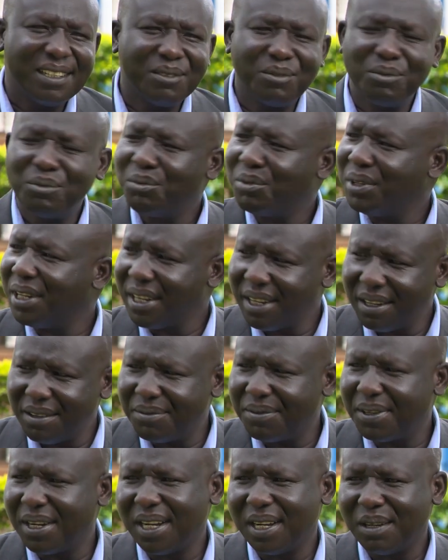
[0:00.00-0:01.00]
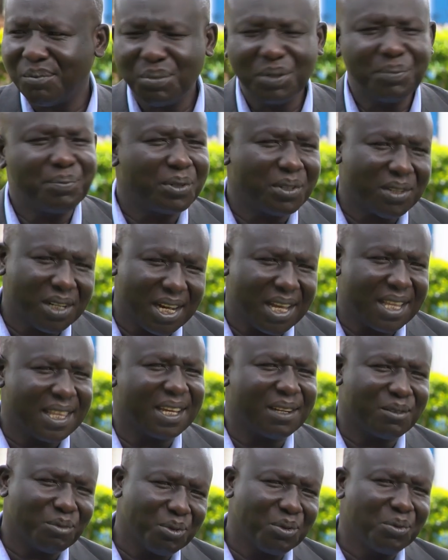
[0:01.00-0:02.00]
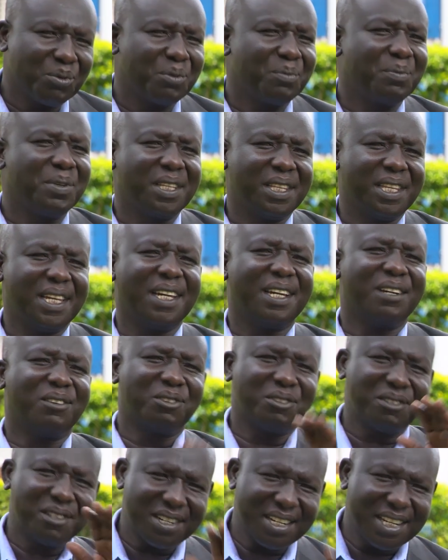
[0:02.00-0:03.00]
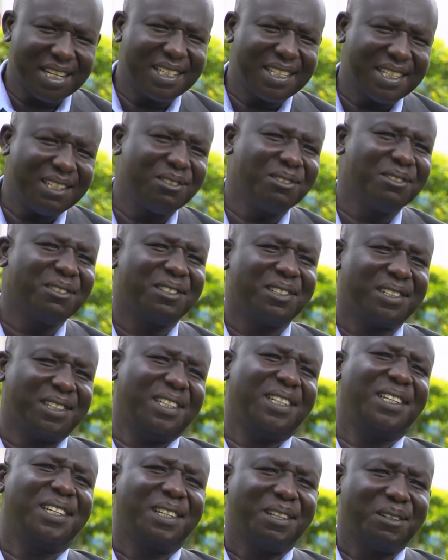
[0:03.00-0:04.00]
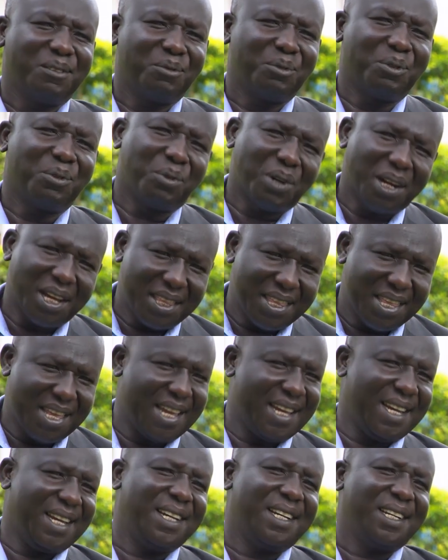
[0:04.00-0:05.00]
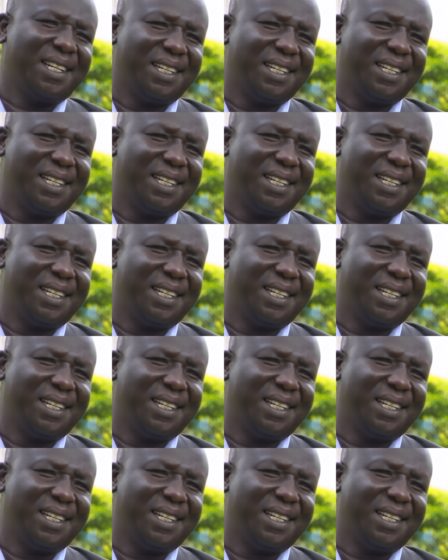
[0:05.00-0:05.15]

wherever people gathered, we would be there. On radio, we were there.